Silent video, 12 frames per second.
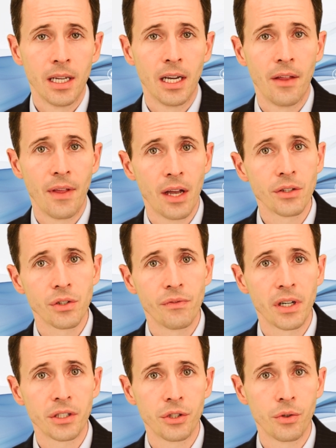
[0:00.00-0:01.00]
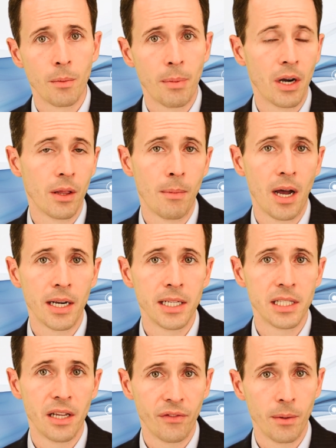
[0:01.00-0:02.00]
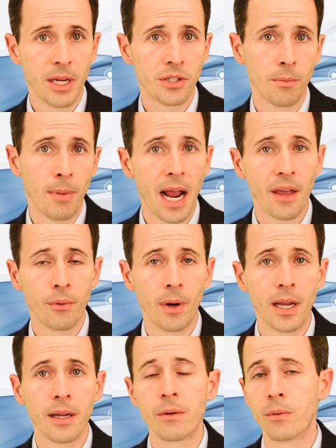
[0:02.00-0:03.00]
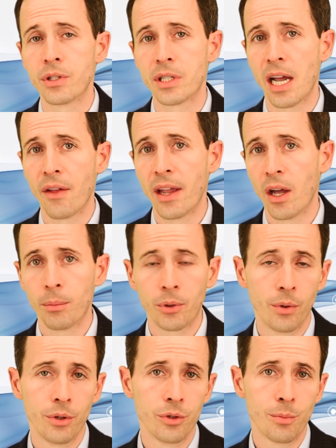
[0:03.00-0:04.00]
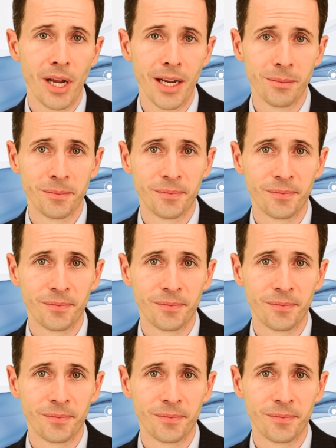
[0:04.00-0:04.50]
Uh, they also function to impair the body's inflammation pathway, which is how they help to reduce pain.